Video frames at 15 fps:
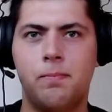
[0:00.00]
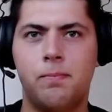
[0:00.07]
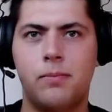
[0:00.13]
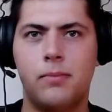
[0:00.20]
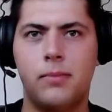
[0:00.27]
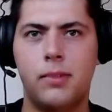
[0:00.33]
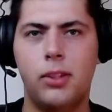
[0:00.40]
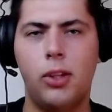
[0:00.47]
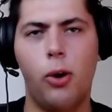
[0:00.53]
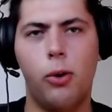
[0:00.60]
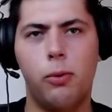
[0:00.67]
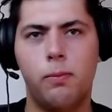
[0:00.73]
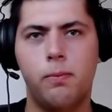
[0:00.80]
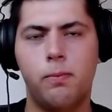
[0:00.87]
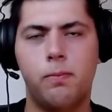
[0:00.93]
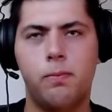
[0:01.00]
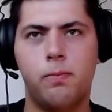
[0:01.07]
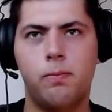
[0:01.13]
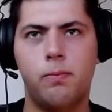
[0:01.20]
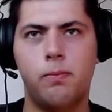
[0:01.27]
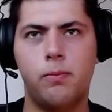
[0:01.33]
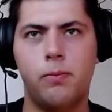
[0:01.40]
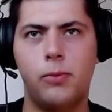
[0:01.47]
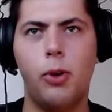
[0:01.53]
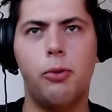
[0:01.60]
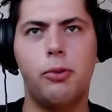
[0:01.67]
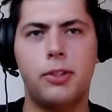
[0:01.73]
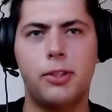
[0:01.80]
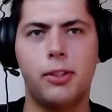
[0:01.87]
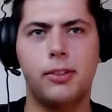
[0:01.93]
No. No,
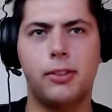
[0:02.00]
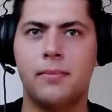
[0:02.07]
it's not.